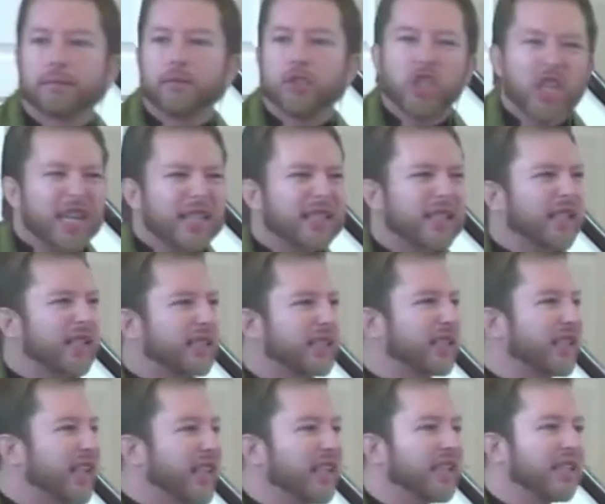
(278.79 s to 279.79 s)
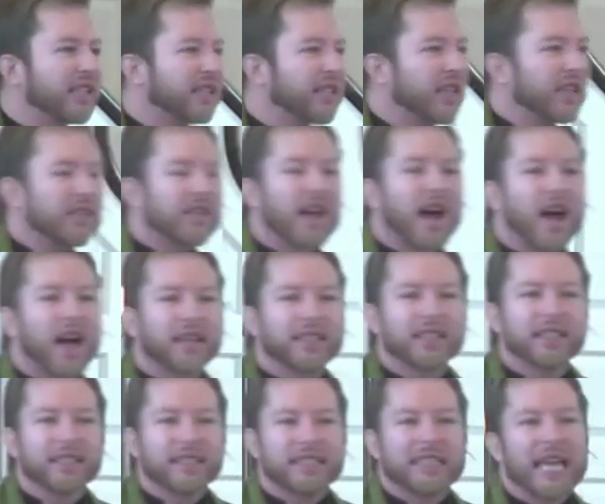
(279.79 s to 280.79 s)
Jesus is
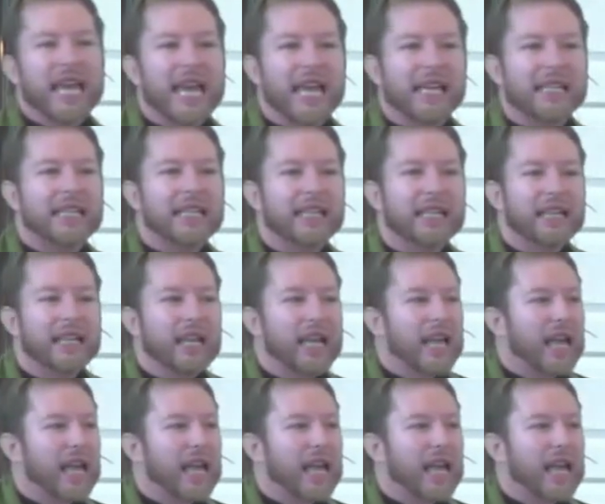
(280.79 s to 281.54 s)
not dead.